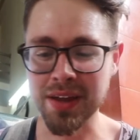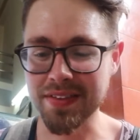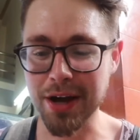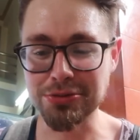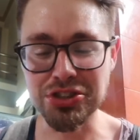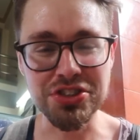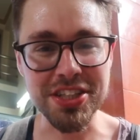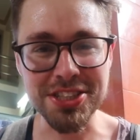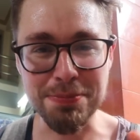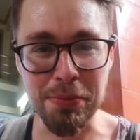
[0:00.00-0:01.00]
that was just
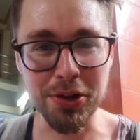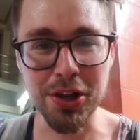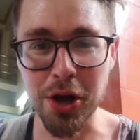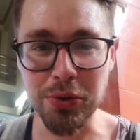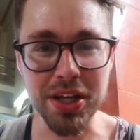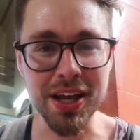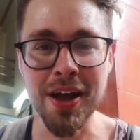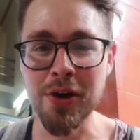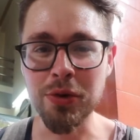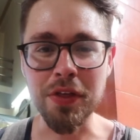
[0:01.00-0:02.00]
exploding
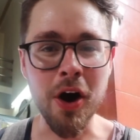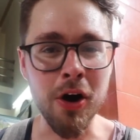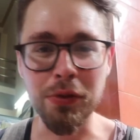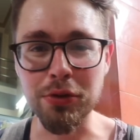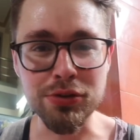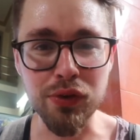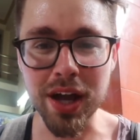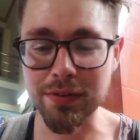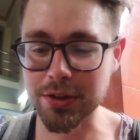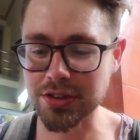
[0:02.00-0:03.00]
with all those
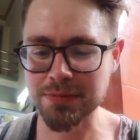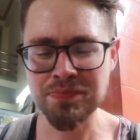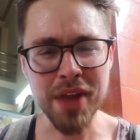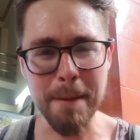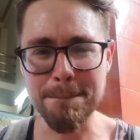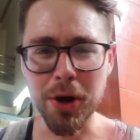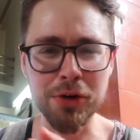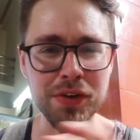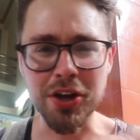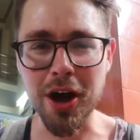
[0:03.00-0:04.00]
flavors.
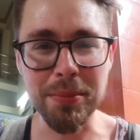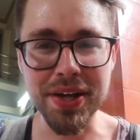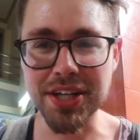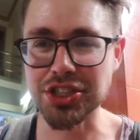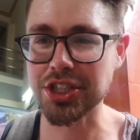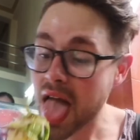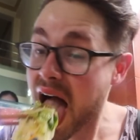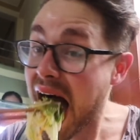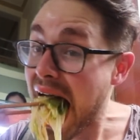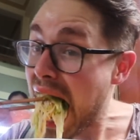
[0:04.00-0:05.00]
Perfect combination.
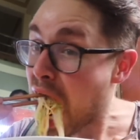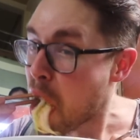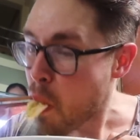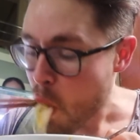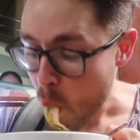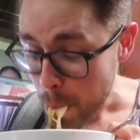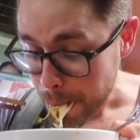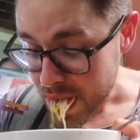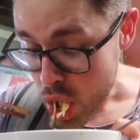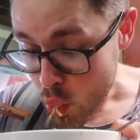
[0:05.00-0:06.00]
That is the
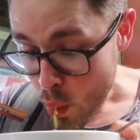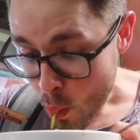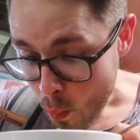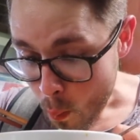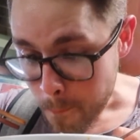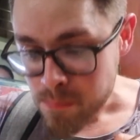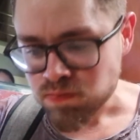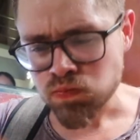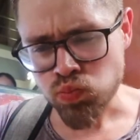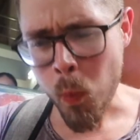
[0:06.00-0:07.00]
perfect bite of Bun Rieu.